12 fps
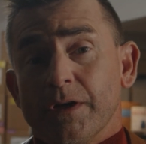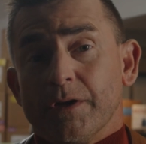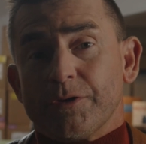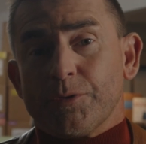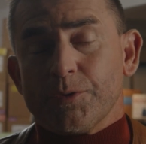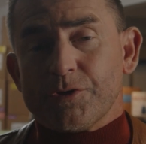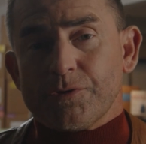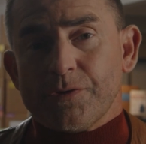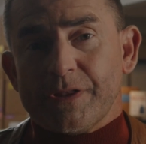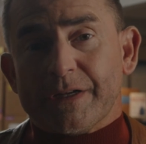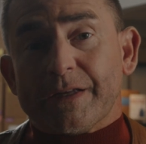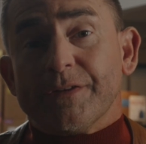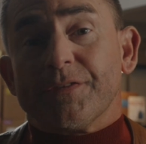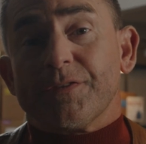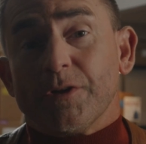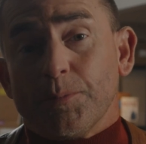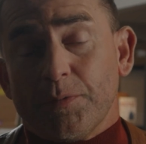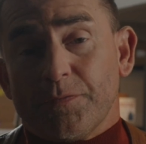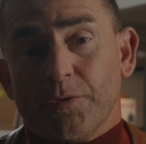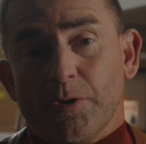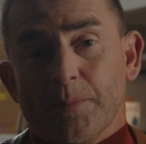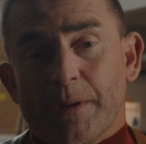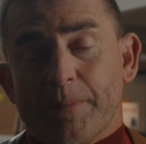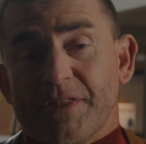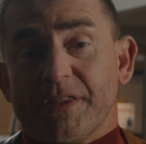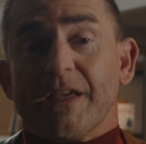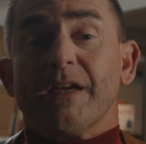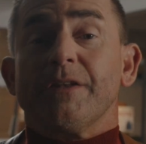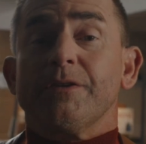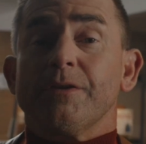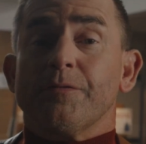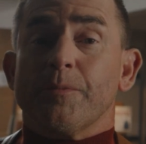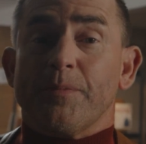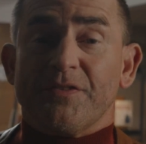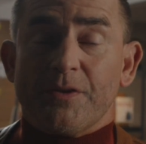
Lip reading: to ensure that it can still perform them at the end of a busy